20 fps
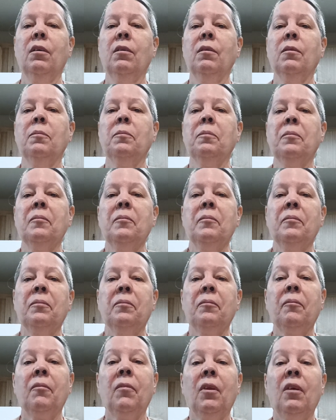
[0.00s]
Um,
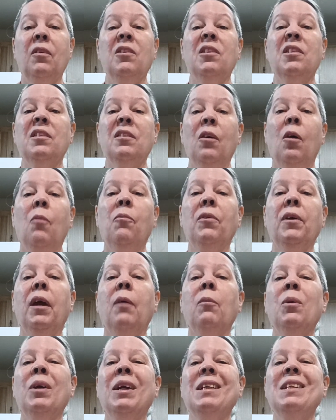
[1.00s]
hopefully
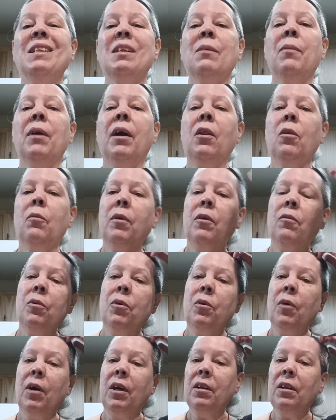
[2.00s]
I will get some Halloween for you.